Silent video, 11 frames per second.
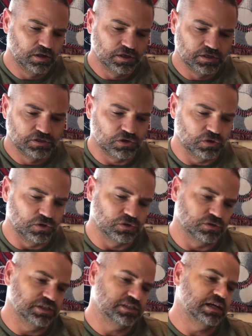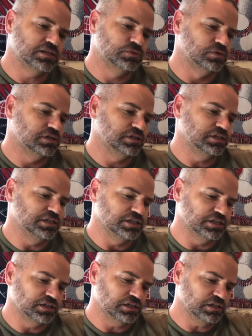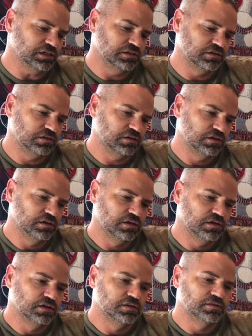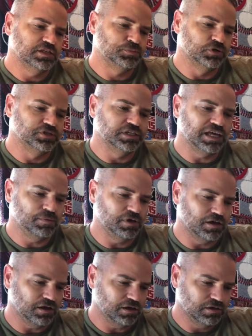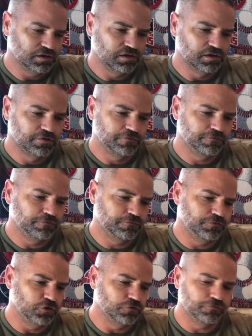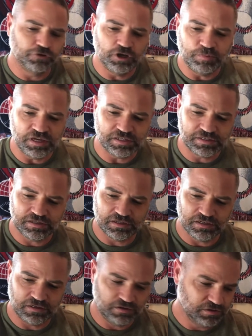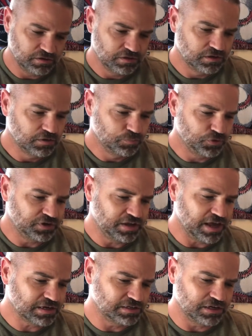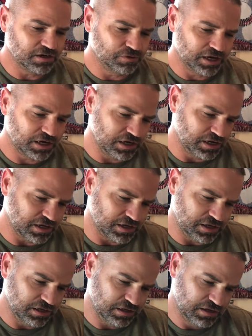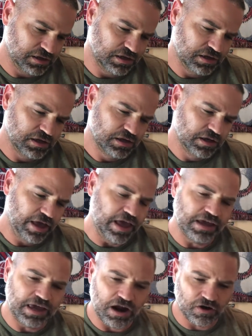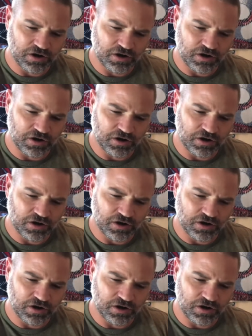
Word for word: So this next one here, this person gave me a few freebies to protect here. We got a uh, Hank Aaron